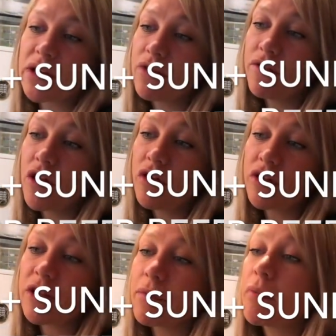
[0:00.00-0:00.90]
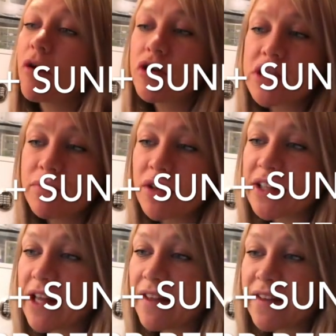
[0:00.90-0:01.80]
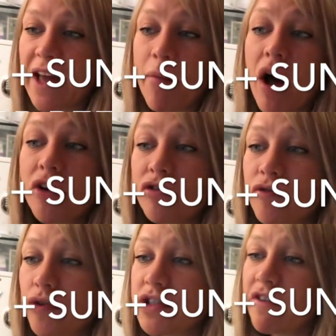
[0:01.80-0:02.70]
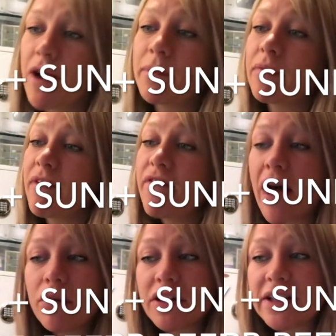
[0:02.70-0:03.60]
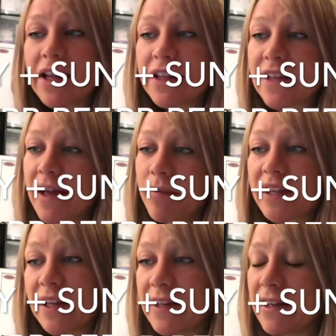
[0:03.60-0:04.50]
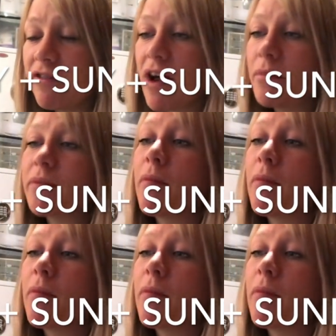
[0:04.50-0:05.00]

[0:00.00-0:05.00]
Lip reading: So for those, my protein will stay the same at 140 grams, my fat will stay the same at 60 grams,